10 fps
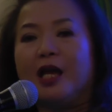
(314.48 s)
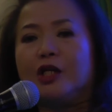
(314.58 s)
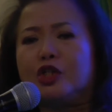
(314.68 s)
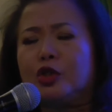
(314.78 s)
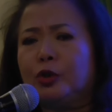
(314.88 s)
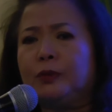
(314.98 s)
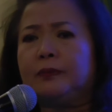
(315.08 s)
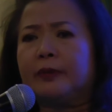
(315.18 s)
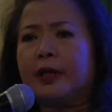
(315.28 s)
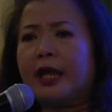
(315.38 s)
So
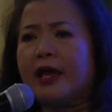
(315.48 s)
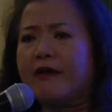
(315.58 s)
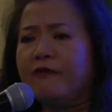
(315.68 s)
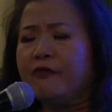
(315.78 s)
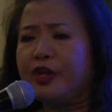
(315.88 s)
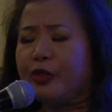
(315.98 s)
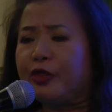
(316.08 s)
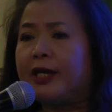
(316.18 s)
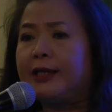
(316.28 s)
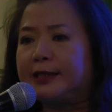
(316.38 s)

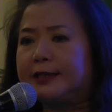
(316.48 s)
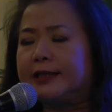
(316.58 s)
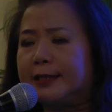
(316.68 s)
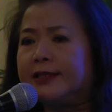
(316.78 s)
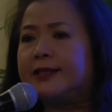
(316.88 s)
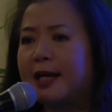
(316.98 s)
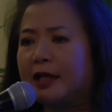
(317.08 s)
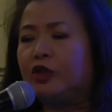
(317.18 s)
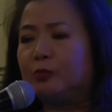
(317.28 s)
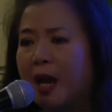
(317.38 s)
everything that's
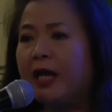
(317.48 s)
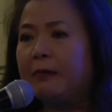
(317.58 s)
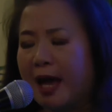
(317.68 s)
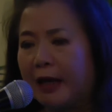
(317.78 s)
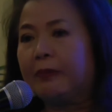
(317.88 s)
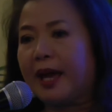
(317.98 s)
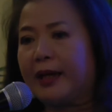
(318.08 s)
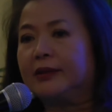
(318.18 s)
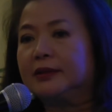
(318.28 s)
inside my backpack